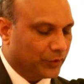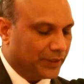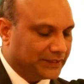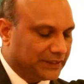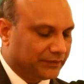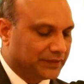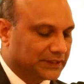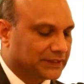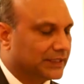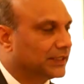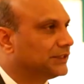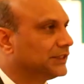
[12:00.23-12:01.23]
to achieve this
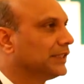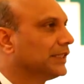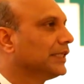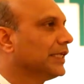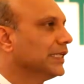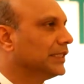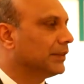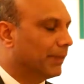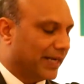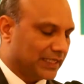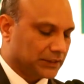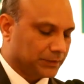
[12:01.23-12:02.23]
synergy in the
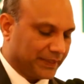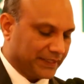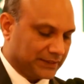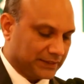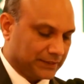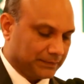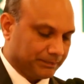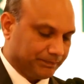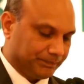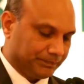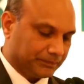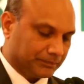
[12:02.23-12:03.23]
battle space.
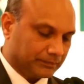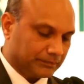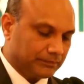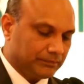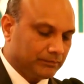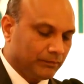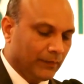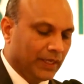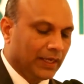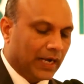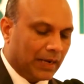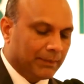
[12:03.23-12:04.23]

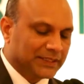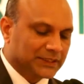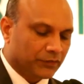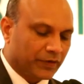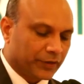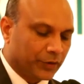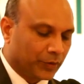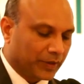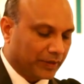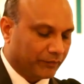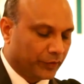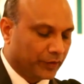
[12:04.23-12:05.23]
Armies of a
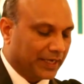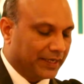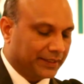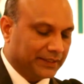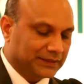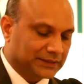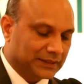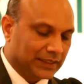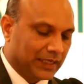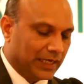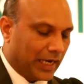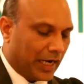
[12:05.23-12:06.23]
few countries
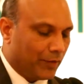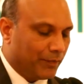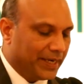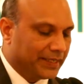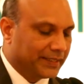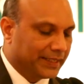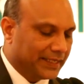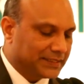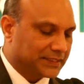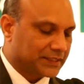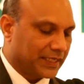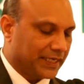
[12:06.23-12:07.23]
have made great
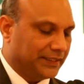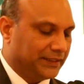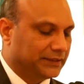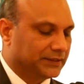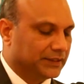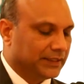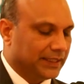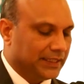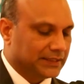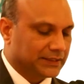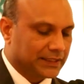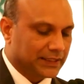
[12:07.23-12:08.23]
strides
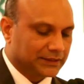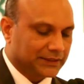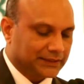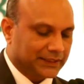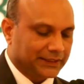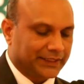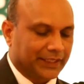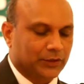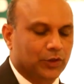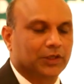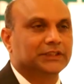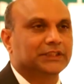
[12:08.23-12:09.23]
in synergizing
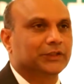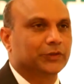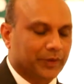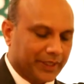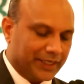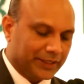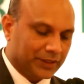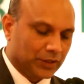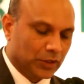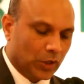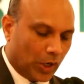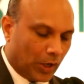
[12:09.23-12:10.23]
technology to
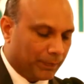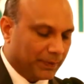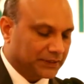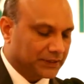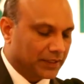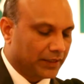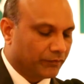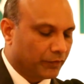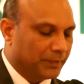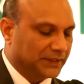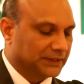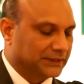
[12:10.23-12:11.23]
create operational
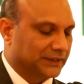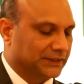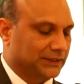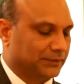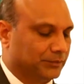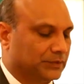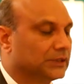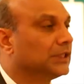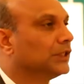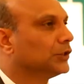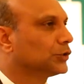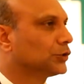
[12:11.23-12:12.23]
information systems
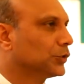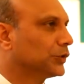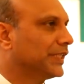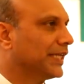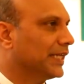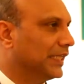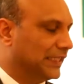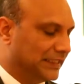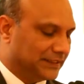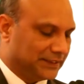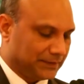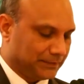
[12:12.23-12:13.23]
to suit their needs.